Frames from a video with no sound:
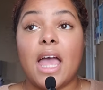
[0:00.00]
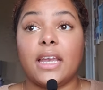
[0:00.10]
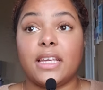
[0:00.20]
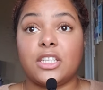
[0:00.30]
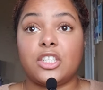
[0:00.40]

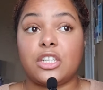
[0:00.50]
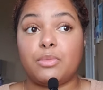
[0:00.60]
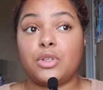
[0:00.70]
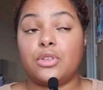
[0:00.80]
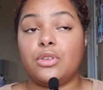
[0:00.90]
and gets
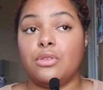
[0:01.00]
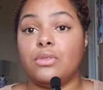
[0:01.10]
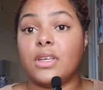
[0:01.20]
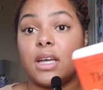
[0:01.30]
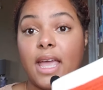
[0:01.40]
shipped
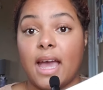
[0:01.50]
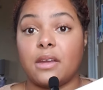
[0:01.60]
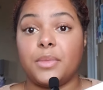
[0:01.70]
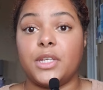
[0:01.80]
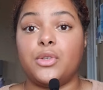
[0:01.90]
to the
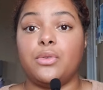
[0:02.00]
academy